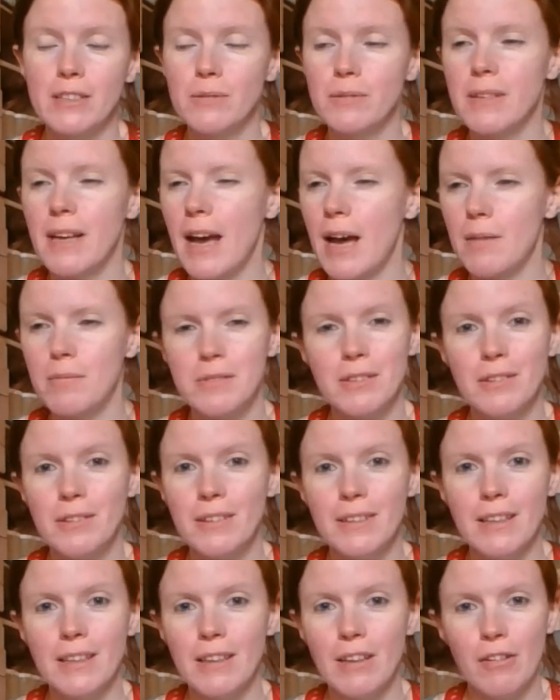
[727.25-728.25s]
We'd
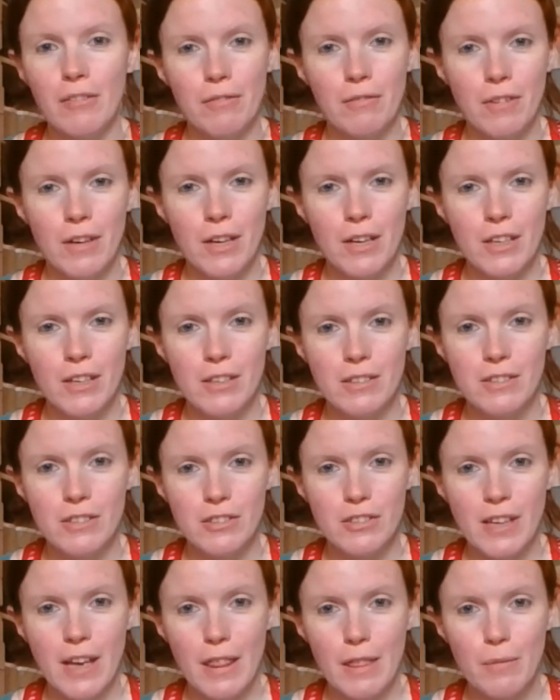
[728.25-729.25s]
absolutely love you to
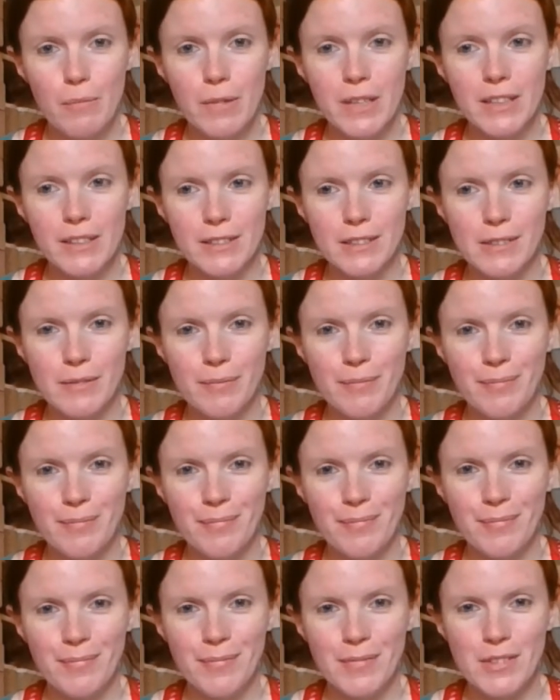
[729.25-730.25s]
share them with us.
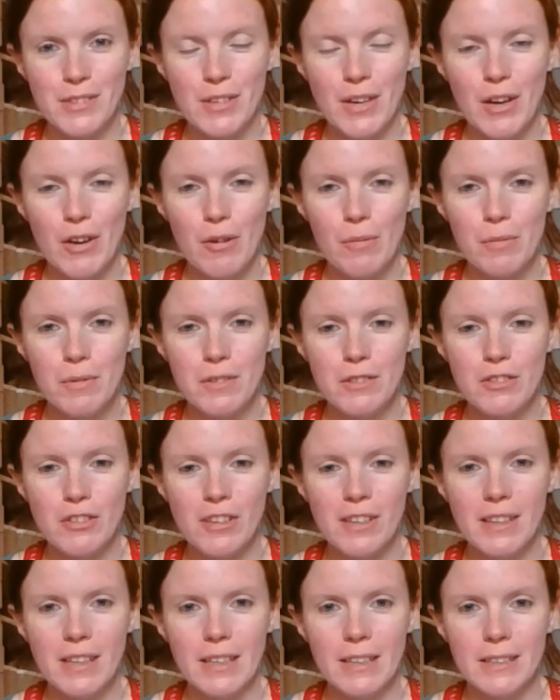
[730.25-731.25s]
So I hope you
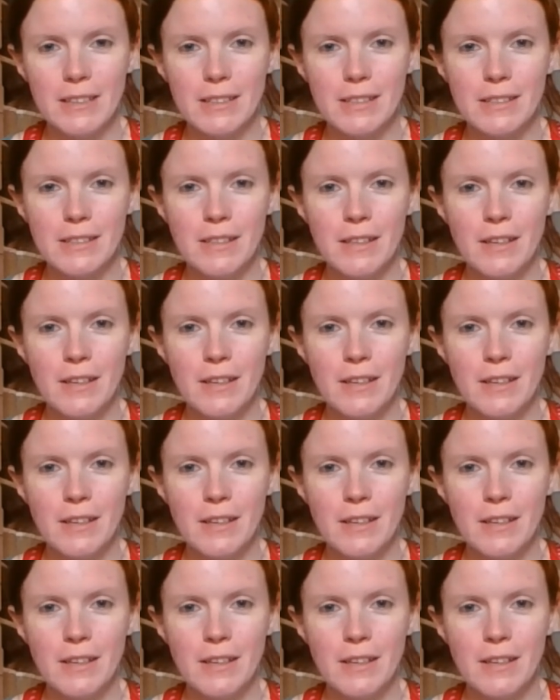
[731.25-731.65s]
enjoyed this